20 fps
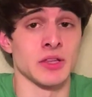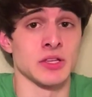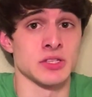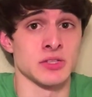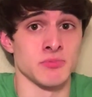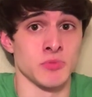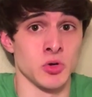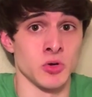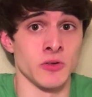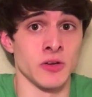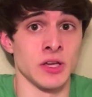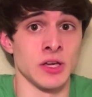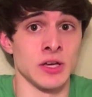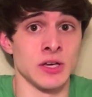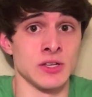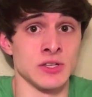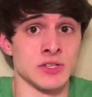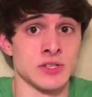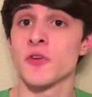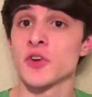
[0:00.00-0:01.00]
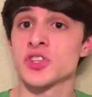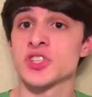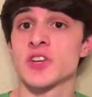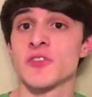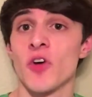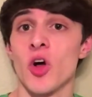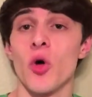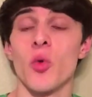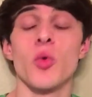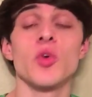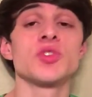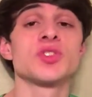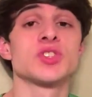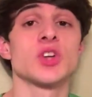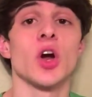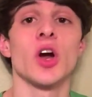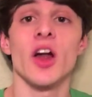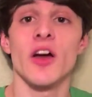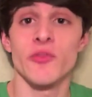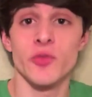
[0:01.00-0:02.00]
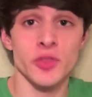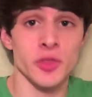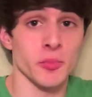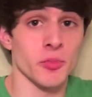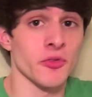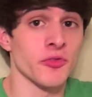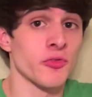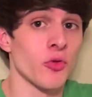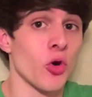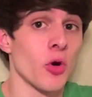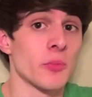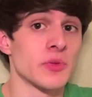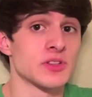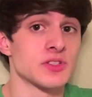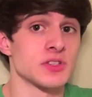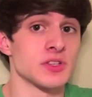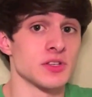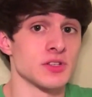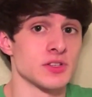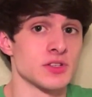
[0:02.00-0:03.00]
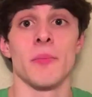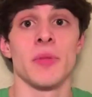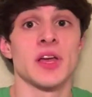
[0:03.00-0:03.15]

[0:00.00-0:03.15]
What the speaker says: this movie is. First of all, we'll start off with the performances,